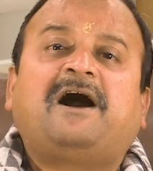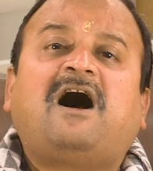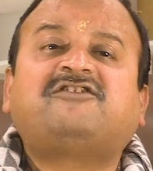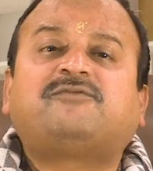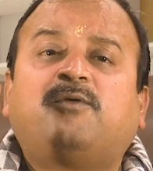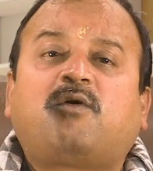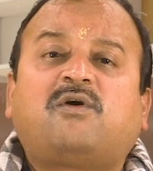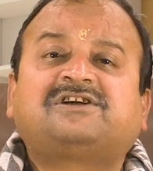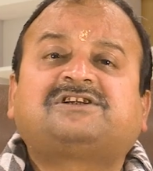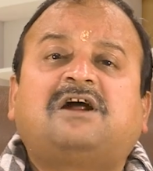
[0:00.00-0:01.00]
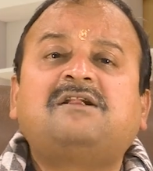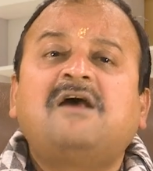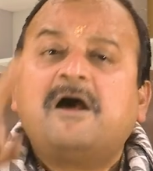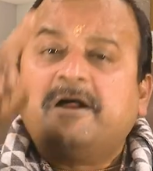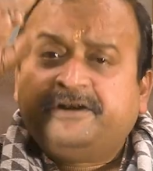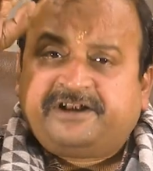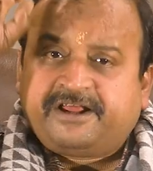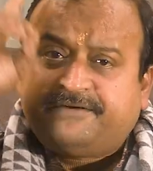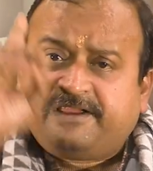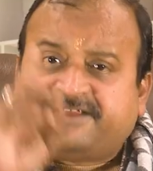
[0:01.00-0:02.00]
has focused on
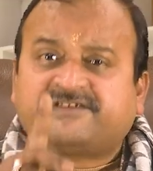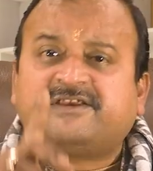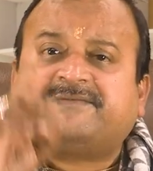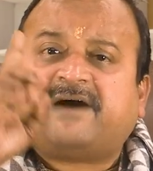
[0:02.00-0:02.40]
divisive